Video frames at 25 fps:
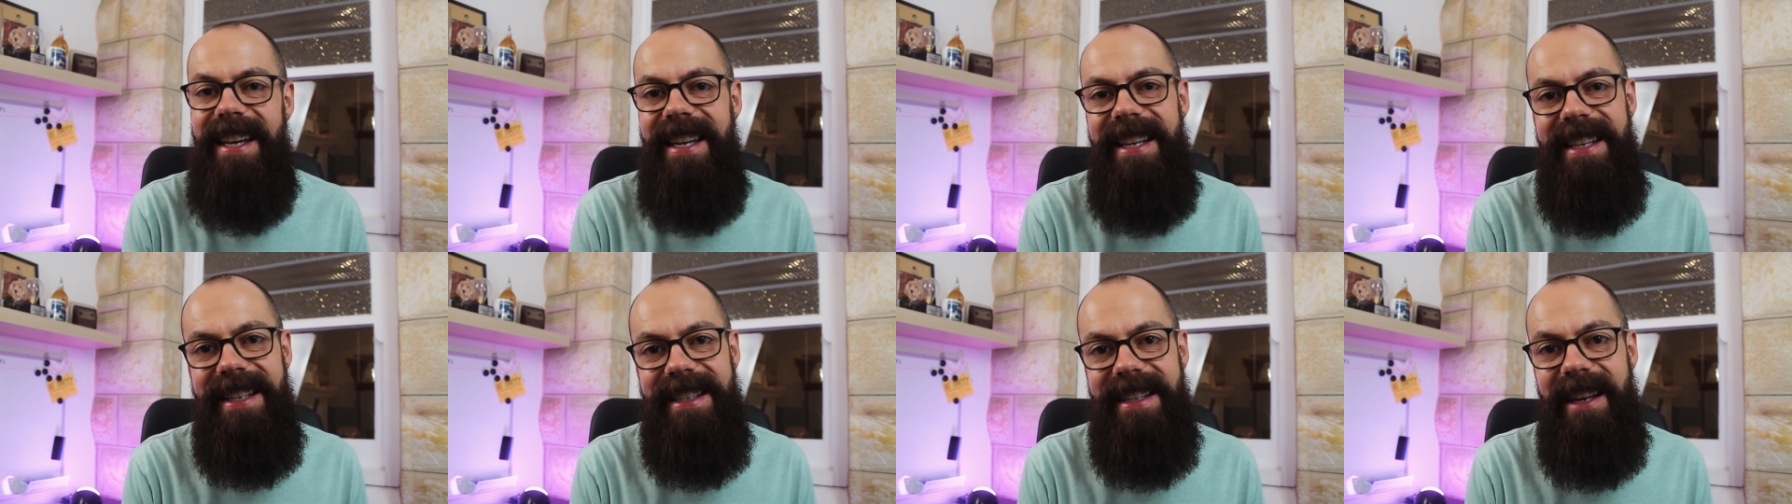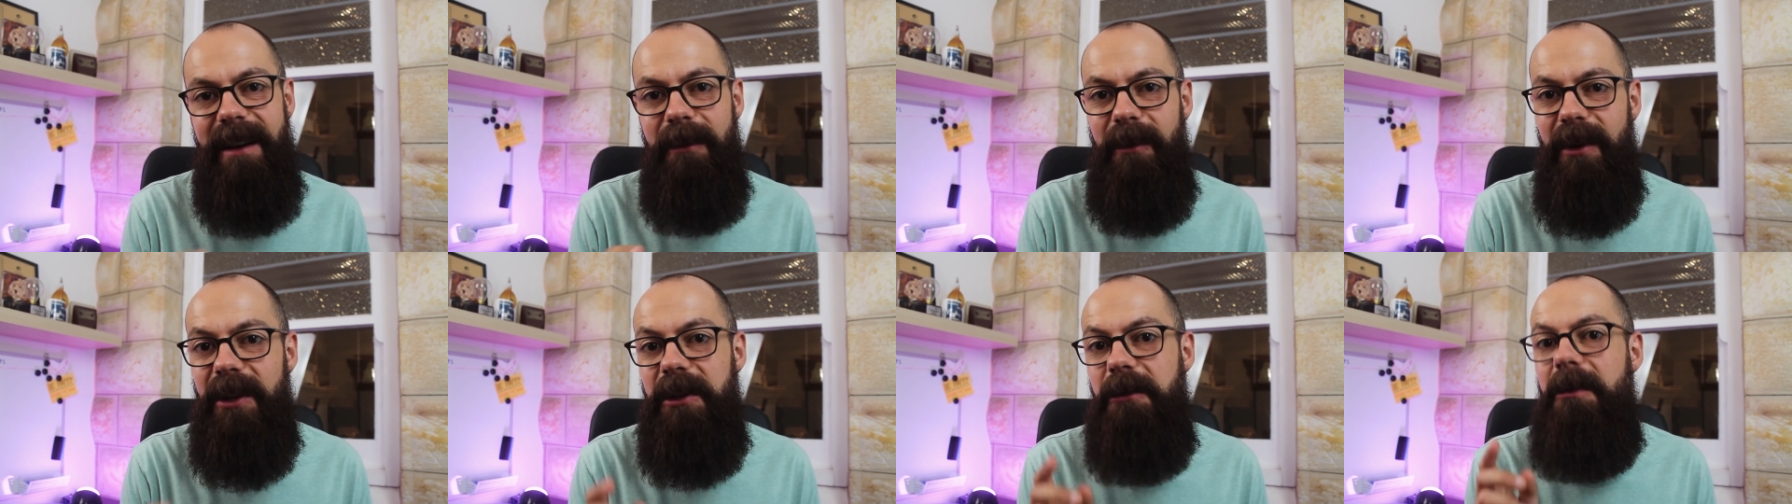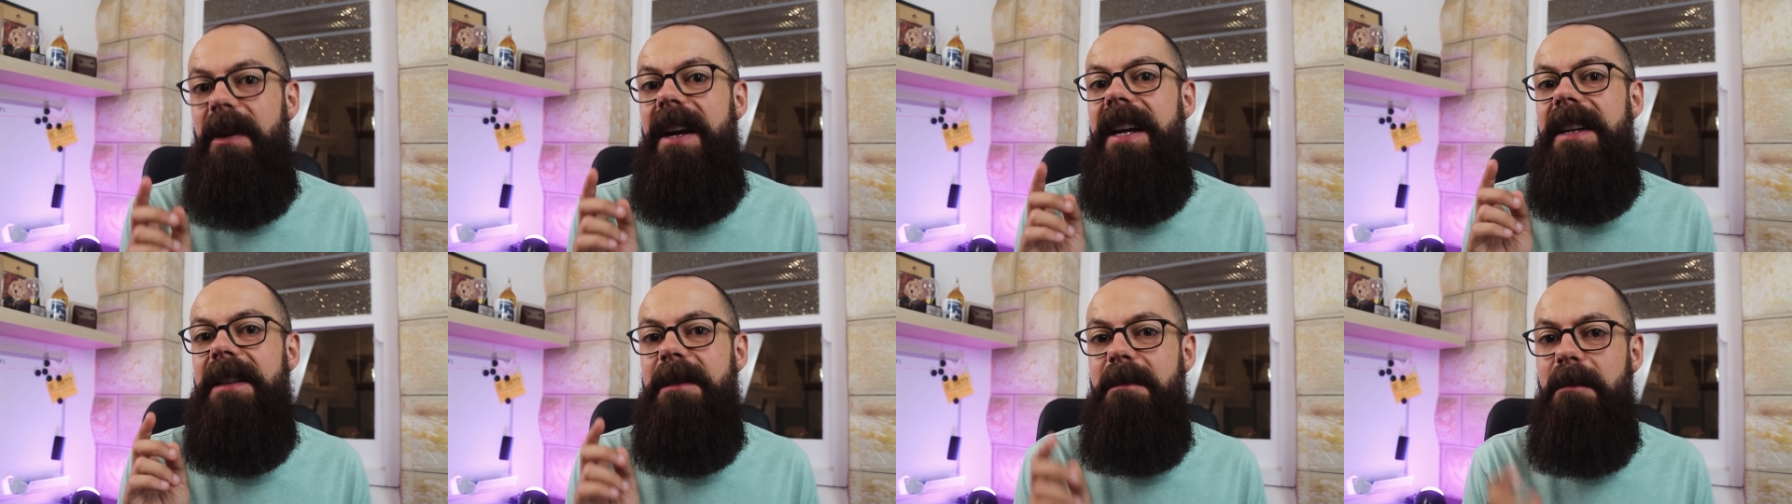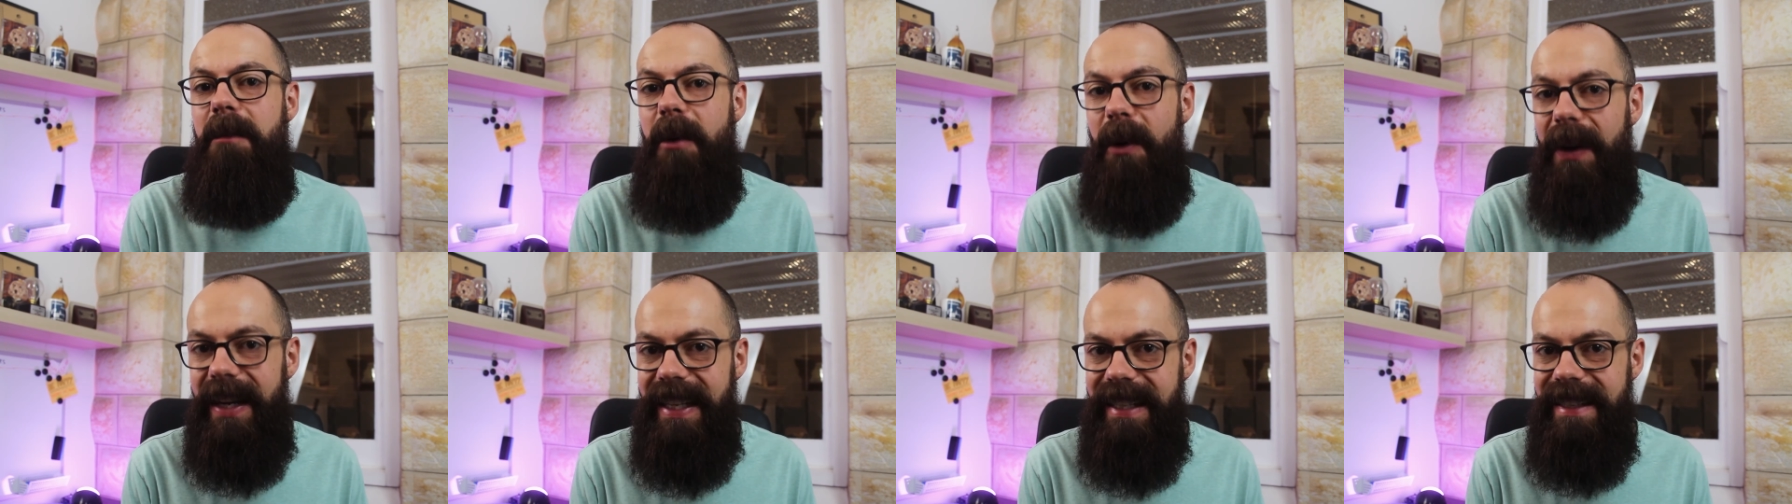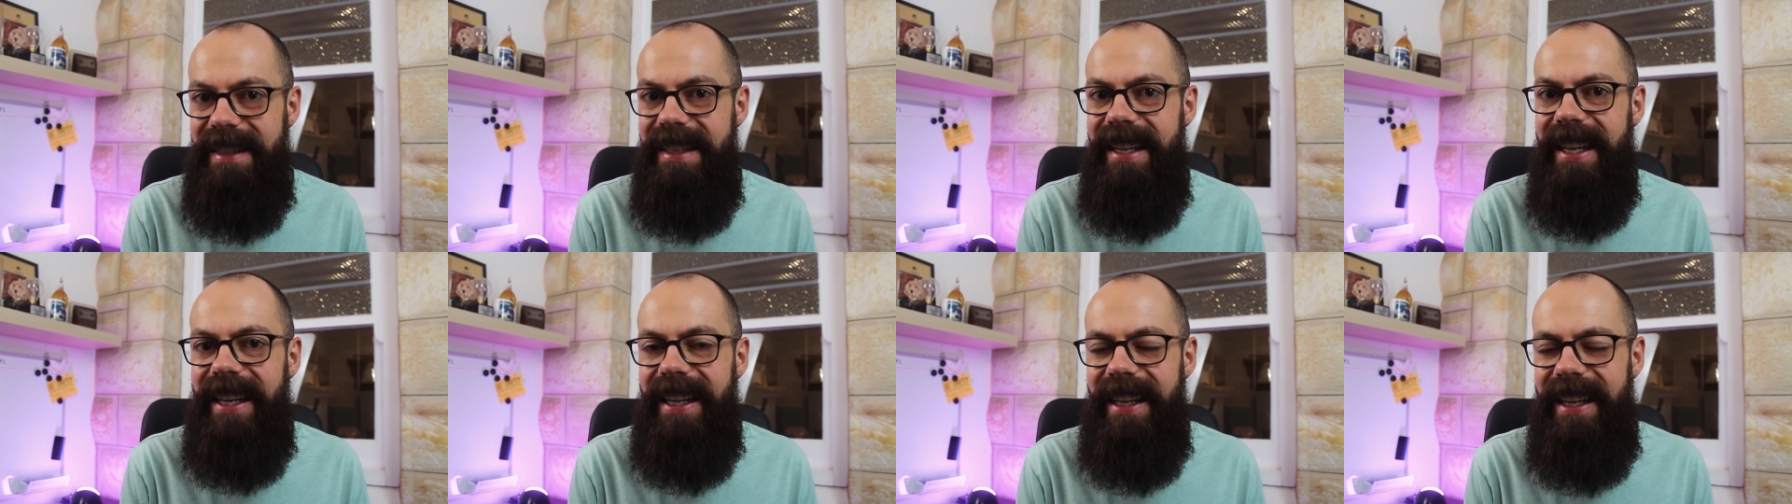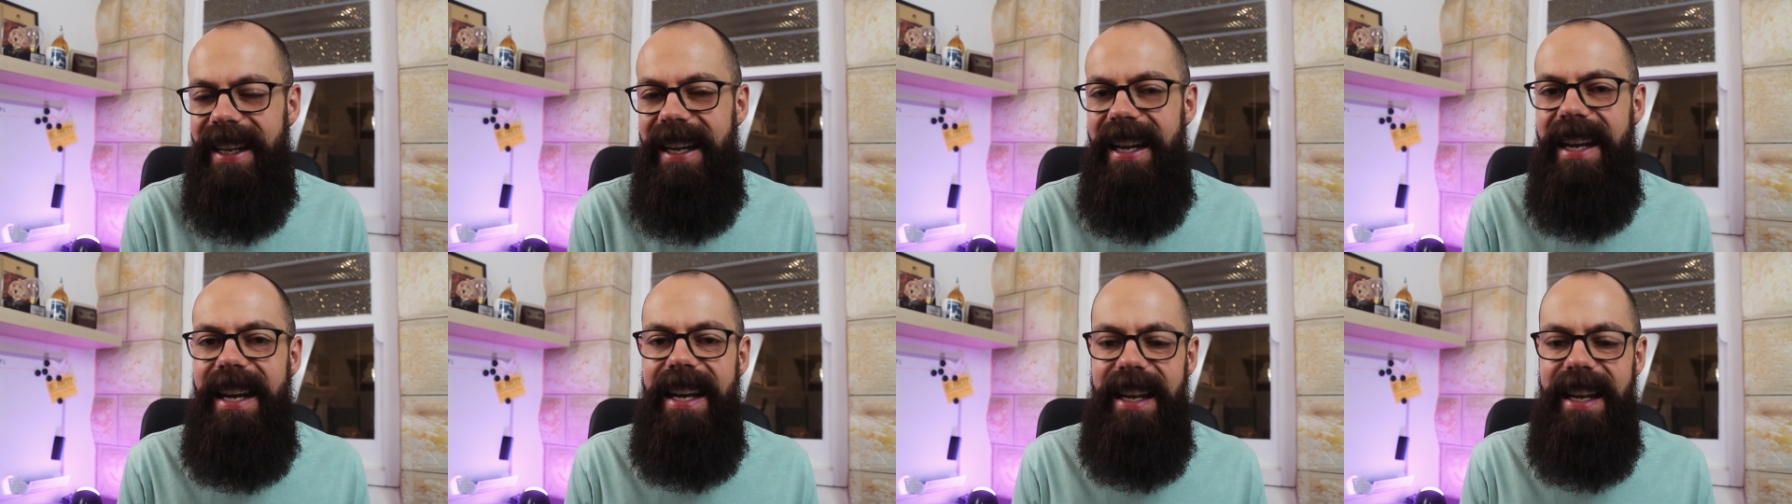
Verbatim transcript: is and which way it's pointing.